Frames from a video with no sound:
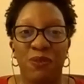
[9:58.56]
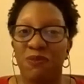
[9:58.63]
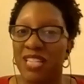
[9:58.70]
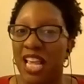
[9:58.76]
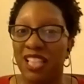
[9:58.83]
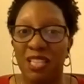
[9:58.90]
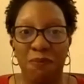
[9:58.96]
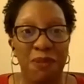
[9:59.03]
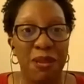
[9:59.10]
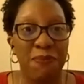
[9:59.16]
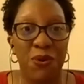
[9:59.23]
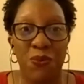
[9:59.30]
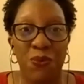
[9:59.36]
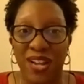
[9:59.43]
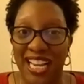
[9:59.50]
telling
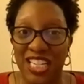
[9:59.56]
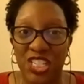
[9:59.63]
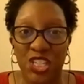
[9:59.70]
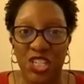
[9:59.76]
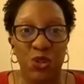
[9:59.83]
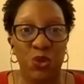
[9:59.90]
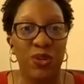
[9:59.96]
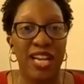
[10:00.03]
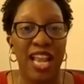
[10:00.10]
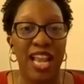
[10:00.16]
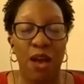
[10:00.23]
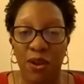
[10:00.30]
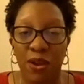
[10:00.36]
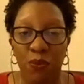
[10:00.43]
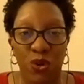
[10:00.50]
people what I do and how
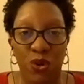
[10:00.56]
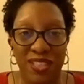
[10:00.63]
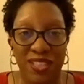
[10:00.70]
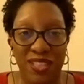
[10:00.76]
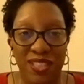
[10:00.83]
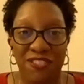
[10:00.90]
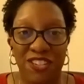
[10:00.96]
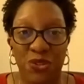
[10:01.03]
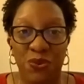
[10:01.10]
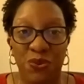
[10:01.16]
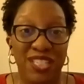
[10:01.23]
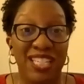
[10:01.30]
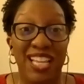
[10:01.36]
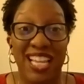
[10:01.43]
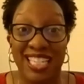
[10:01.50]
I work with
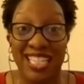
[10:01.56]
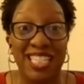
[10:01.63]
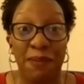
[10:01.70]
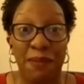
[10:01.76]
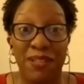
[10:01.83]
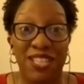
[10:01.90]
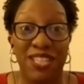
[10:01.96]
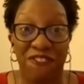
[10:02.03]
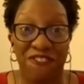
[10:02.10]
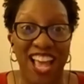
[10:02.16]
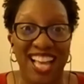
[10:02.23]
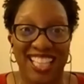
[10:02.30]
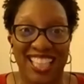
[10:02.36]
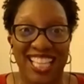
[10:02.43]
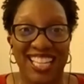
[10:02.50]
individuals is simply the
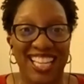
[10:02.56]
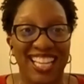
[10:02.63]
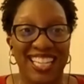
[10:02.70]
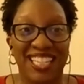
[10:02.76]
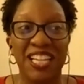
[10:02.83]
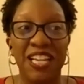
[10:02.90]
fact that, like,